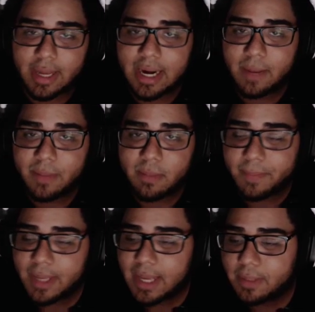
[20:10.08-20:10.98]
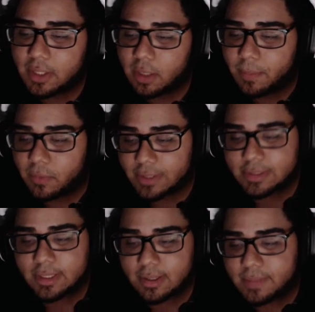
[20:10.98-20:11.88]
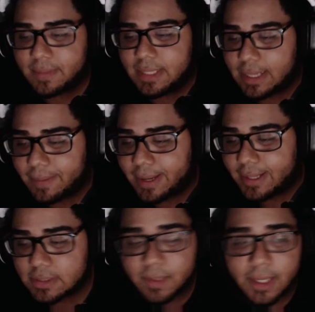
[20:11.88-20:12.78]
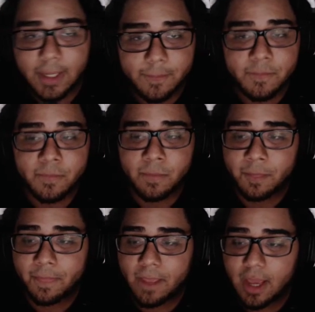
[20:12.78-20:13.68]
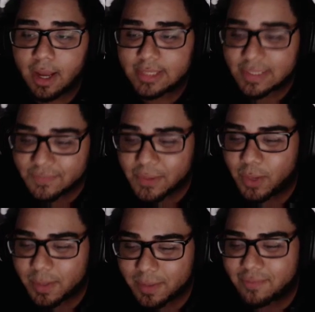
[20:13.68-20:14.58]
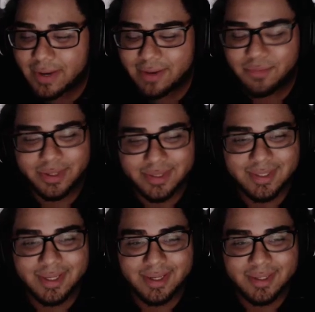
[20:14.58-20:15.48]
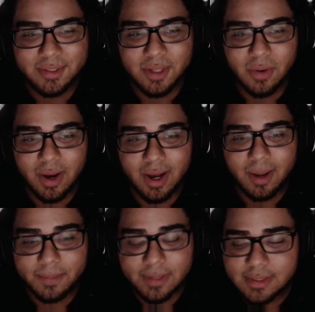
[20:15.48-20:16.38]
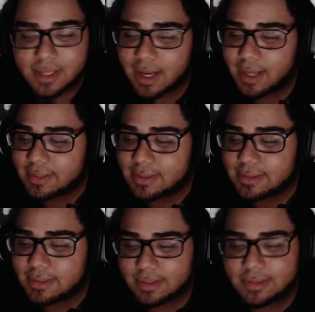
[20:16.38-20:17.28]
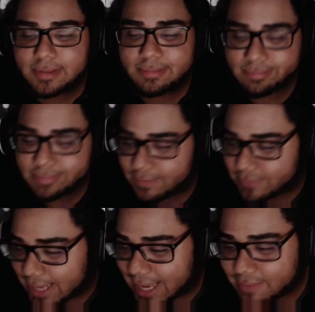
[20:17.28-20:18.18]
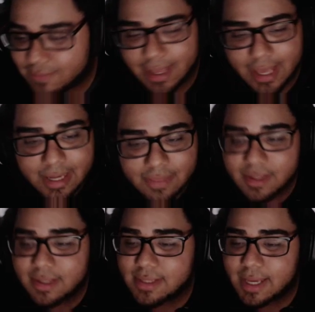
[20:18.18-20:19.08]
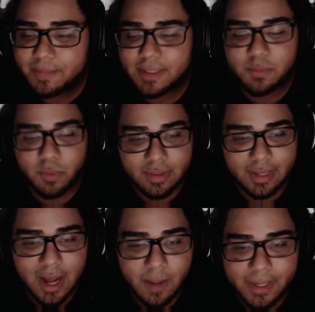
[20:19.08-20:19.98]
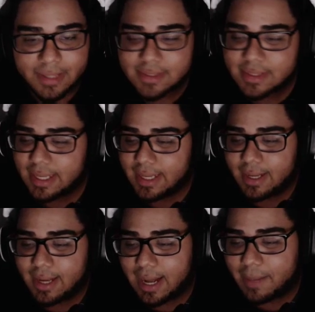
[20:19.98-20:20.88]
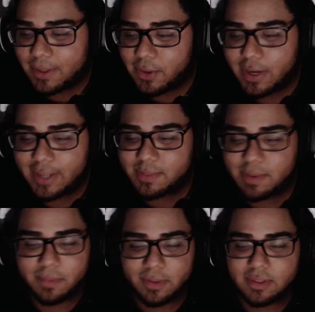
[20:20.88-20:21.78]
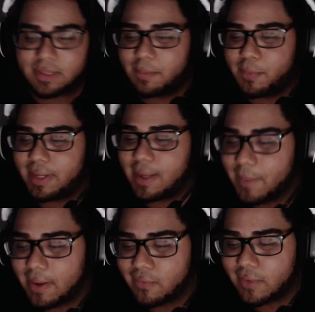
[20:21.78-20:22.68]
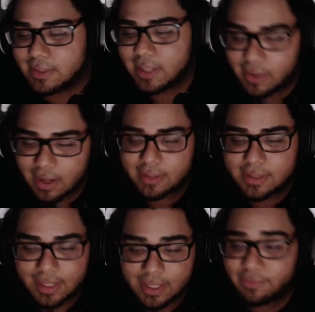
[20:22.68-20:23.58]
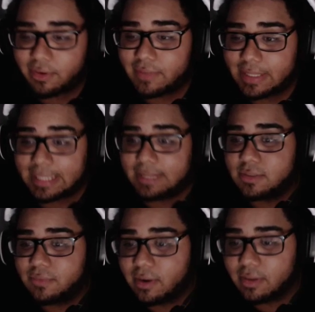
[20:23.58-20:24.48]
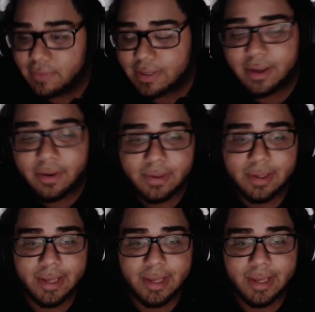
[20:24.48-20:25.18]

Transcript: and I mean, maybe I'm a little bit rusty on some of the commands, but definitely one of my favorites. So please, guys, just if you have anything to say, please put it in the comments. I know you guys are probably used to me putting out Path of Exile content, and if you're even getting this far in the video,